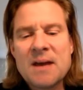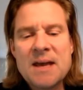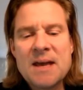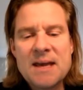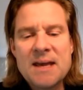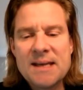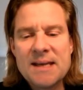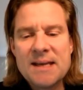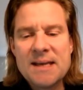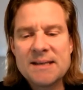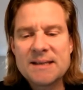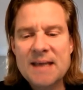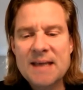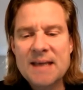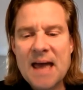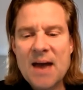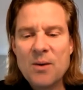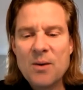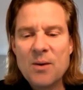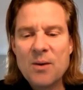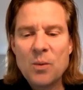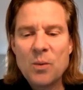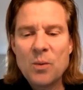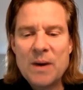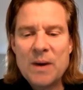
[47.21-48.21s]
is
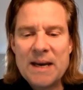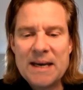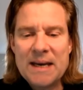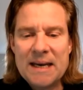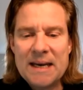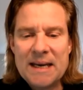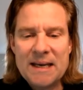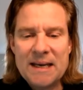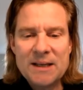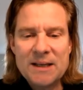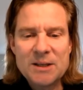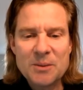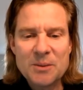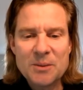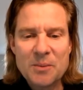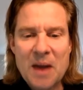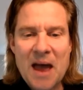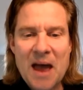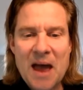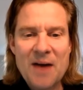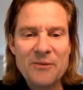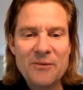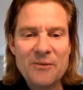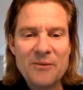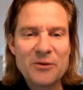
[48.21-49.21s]
that we need to
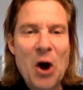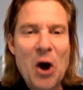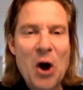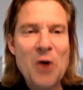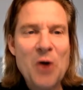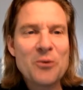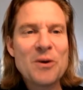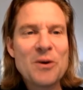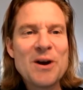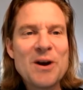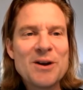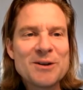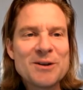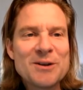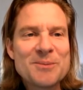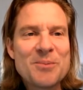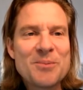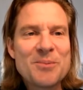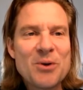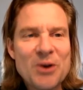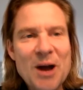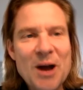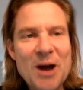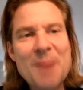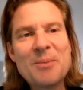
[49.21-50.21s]
have guardrails
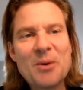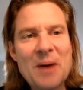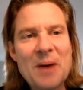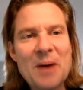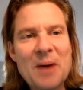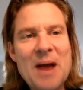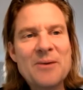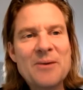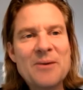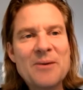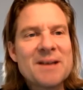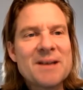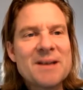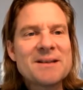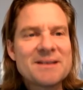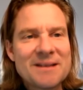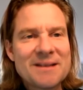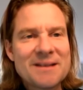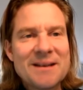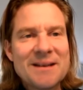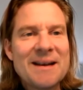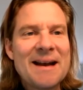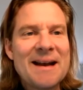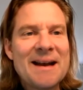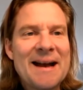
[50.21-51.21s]
put up around us
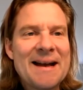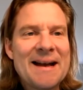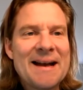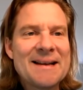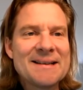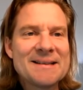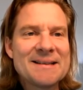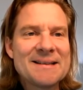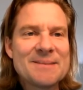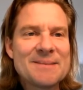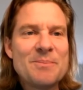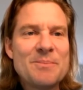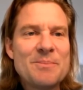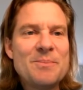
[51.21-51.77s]
as